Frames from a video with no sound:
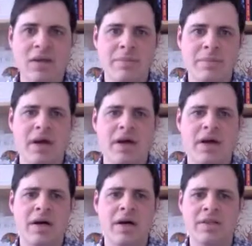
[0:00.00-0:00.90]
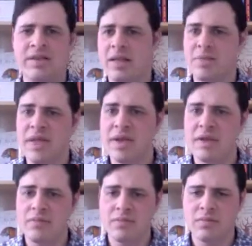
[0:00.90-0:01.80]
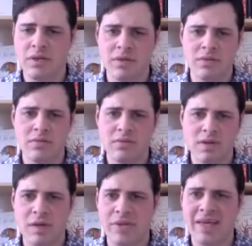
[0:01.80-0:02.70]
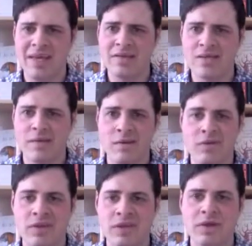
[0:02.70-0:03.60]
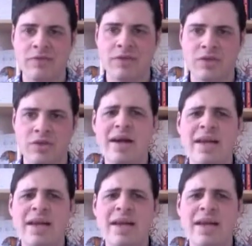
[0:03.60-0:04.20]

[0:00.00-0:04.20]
but until I play, a couple hands, I'm not really going to know for sure.